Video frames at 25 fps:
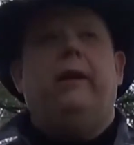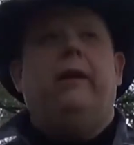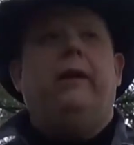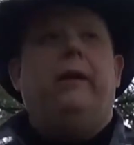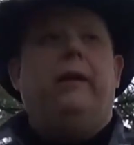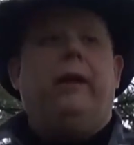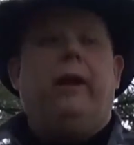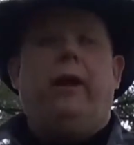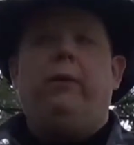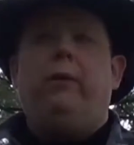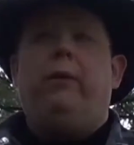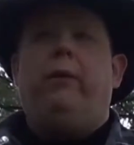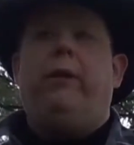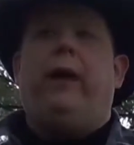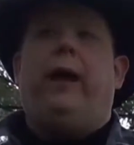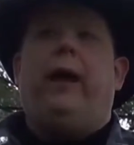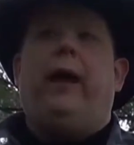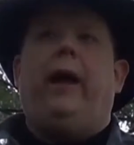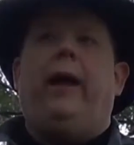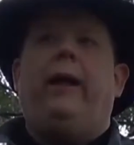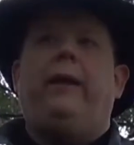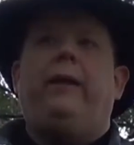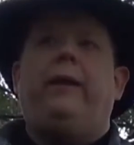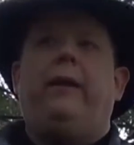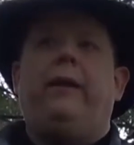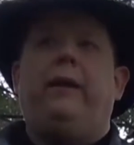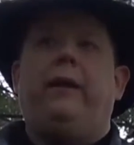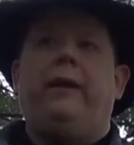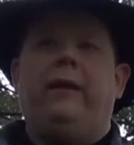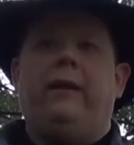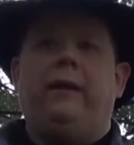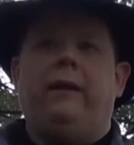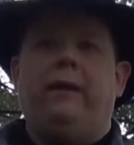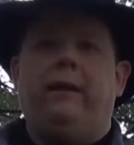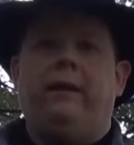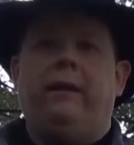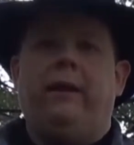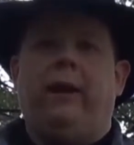Now I will add,
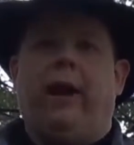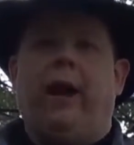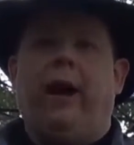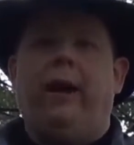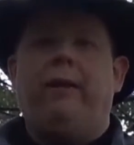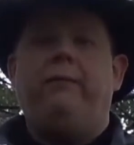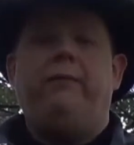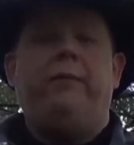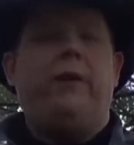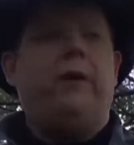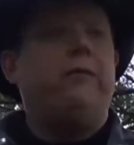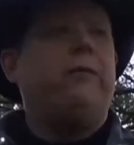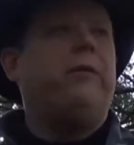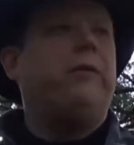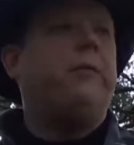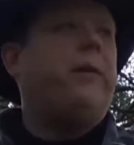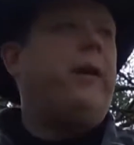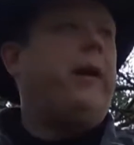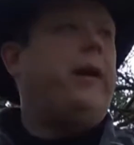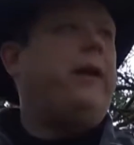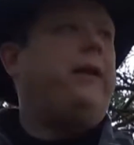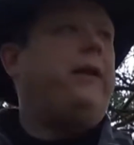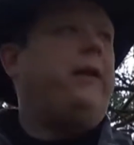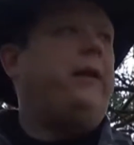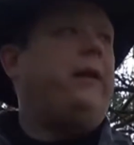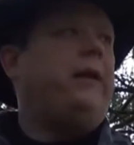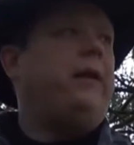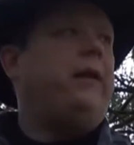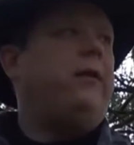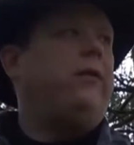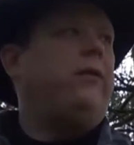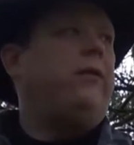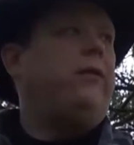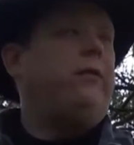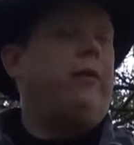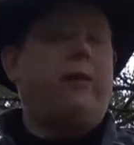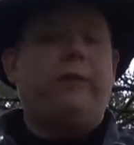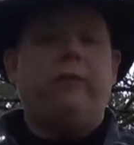I've never been in a
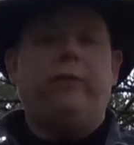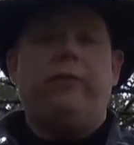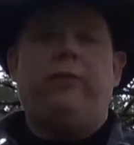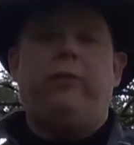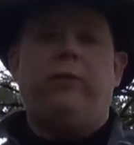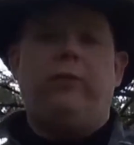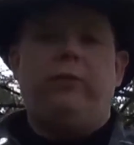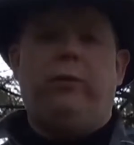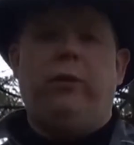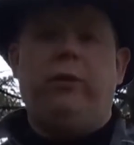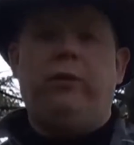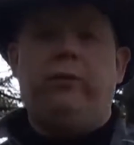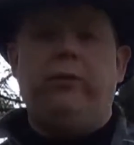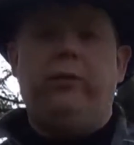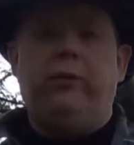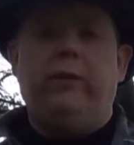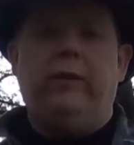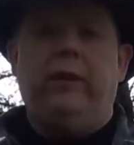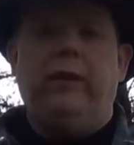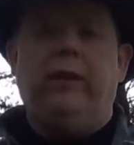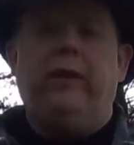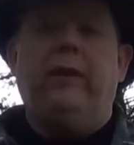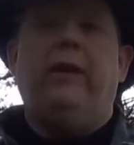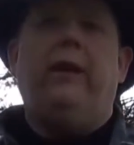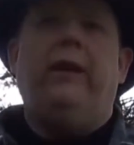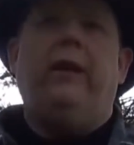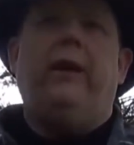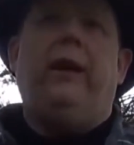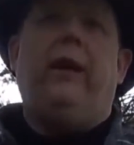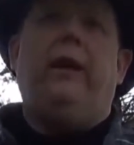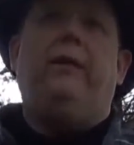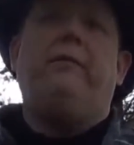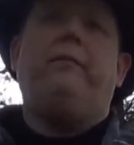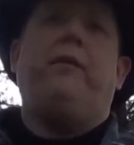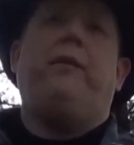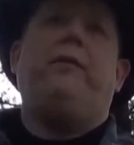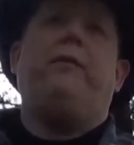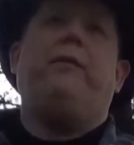survival situation and
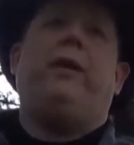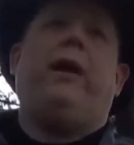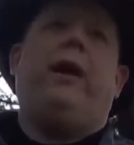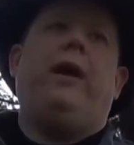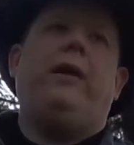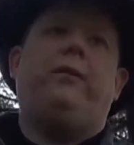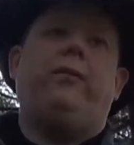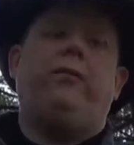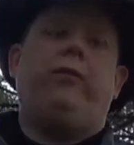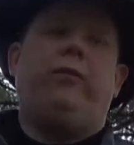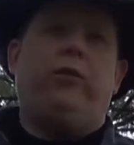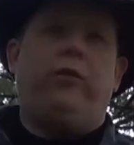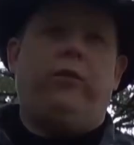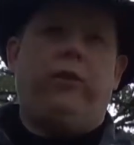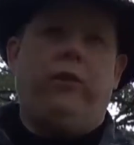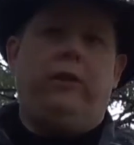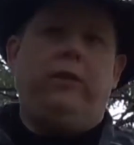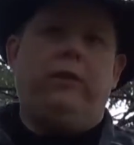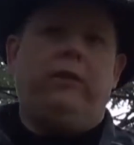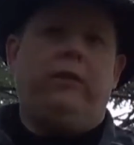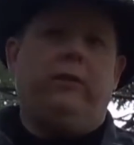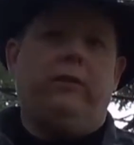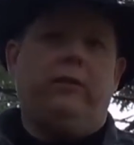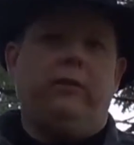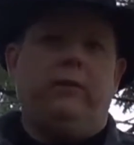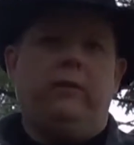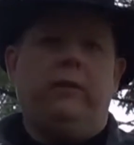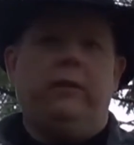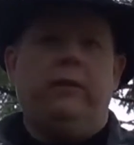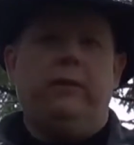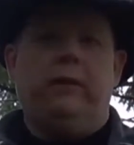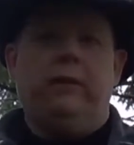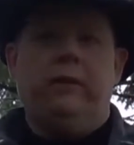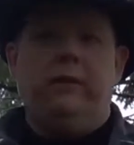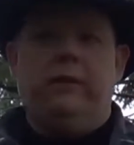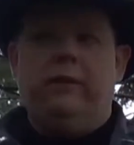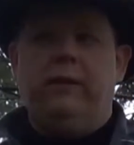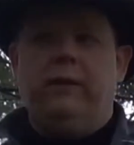I've never had to signal
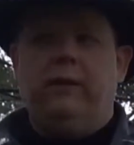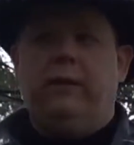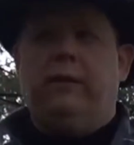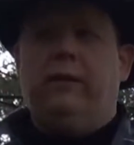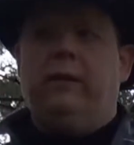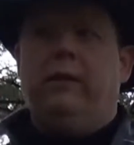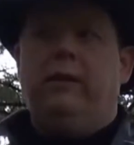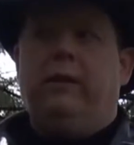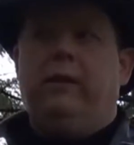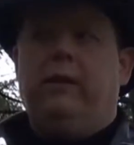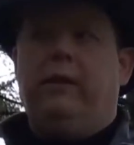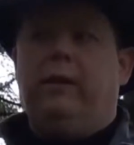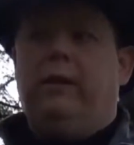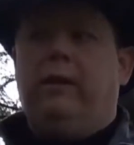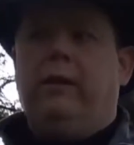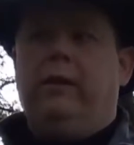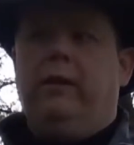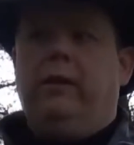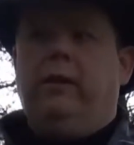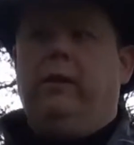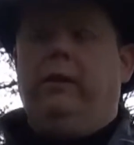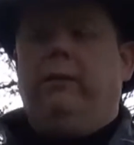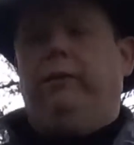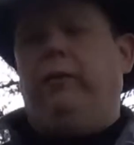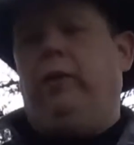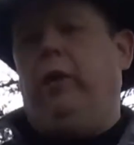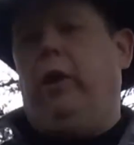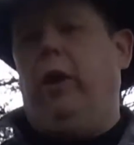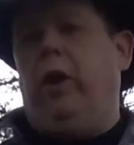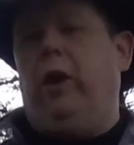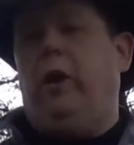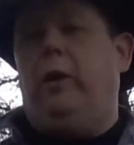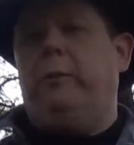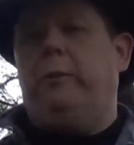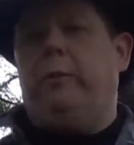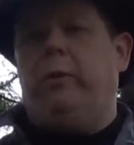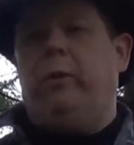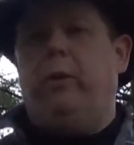for
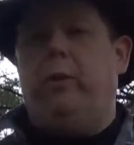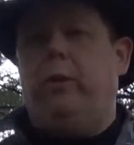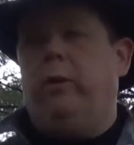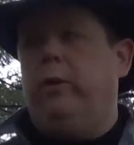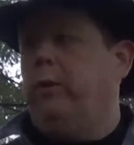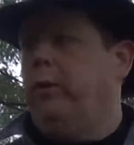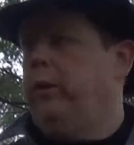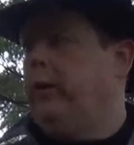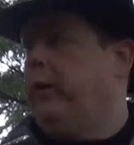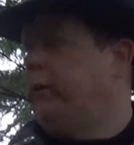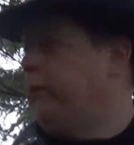help or